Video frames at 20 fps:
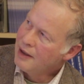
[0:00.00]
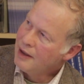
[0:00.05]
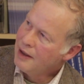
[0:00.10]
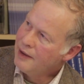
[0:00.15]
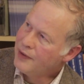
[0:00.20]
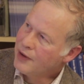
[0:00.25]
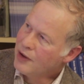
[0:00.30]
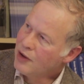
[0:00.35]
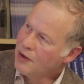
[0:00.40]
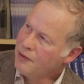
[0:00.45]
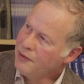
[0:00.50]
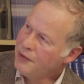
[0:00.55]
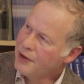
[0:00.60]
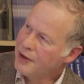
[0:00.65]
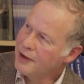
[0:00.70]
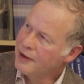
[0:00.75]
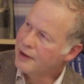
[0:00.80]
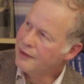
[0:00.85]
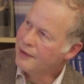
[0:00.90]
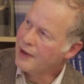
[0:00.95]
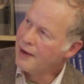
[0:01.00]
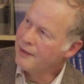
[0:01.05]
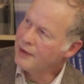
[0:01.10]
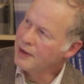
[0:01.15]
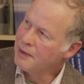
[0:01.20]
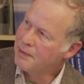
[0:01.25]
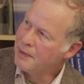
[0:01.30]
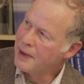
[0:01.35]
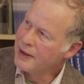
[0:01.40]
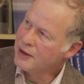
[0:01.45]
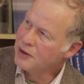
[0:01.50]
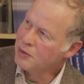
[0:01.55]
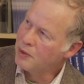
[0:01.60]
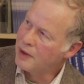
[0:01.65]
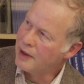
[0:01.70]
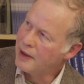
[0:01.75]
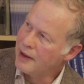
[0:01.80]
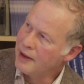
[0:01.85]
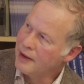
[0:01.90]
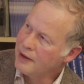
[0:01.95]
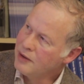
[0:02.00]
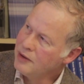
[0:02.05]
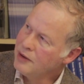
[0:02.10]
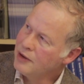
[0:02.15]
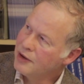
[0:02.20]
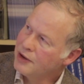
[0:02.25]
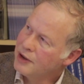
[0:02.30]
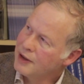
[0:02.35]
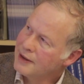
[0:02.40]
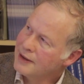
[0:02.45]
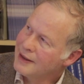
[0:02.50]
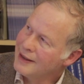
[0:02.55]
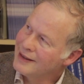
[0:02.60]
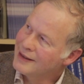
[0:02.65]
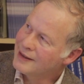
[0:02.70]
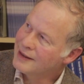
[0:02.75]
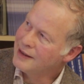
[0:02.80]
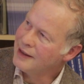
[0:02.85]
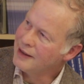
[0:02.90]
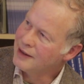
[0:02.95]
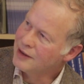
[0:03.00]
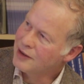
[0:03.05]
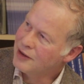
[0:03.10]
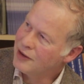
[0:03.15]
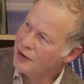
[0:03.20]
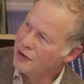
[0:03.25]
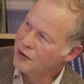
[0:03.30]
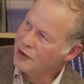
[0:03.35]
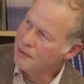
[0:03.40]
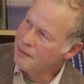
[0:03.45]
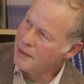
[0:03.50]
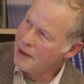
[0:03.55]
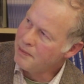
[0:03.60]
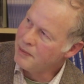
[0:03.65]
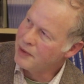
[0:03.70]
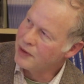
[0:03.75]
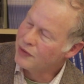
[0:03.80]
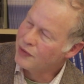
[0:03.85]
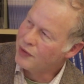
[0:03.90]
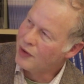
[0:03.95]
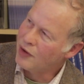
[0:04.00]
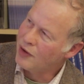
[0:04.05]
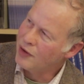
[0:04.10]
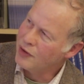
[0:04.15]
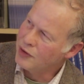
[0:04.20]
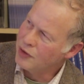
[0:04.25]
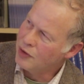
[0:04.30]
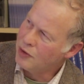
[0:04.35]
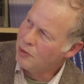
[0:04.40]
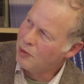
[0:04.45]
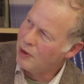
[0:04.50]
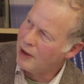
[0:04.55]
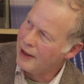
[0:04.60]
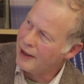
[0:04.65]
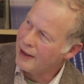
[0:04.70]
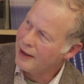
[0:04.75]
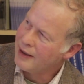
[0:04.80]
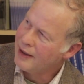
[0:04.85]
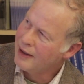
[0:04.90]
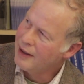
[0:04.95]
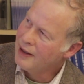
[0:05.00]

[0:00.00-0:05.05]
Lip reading: If you're confident of having the best way, do not just insist that your members follow your way.